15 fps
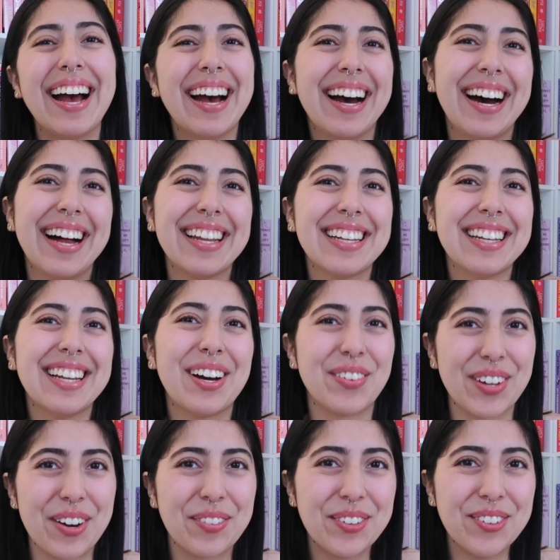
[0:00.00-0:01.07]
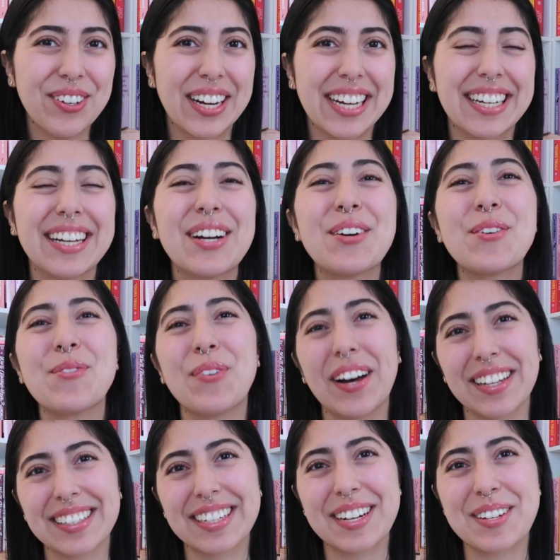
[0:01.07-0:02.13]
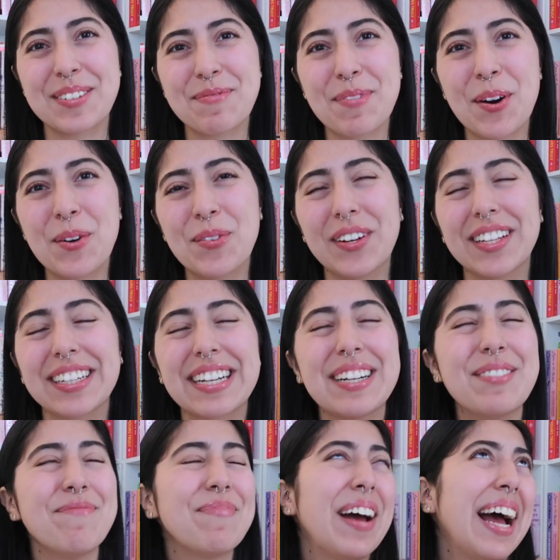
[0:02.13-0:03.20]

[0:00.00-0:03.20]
Hello everyone, welcome